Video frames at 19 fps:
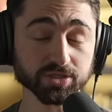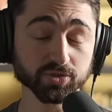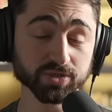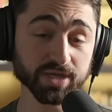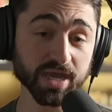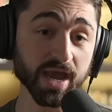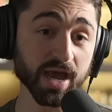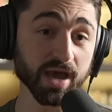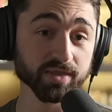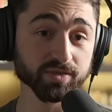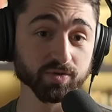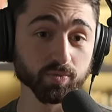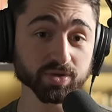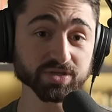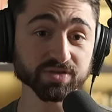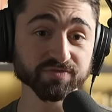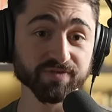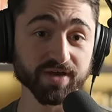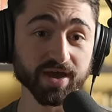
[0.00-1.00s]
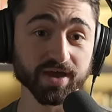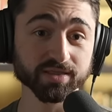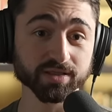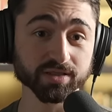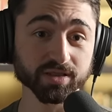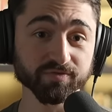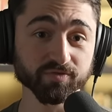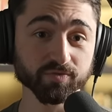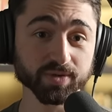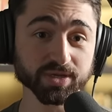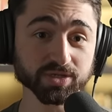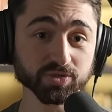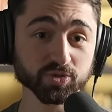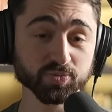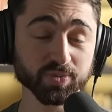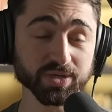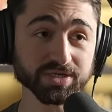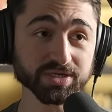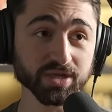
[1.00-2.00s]
So yeah, there wasn't fat in the liver because it
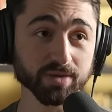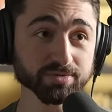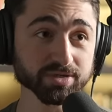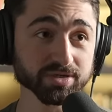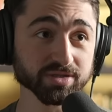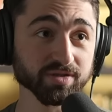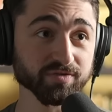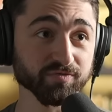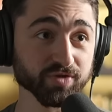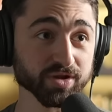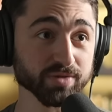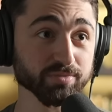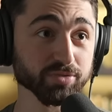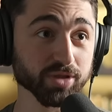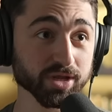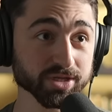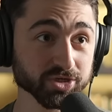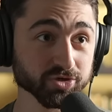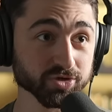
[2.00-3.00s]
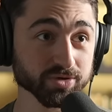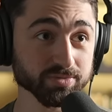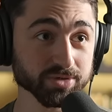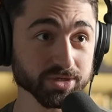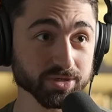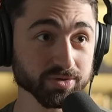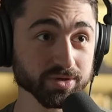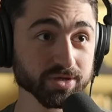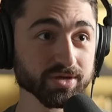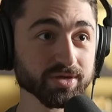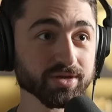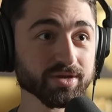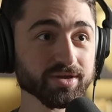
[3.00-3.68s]
was being dumped into the freaking bloodstream, dude.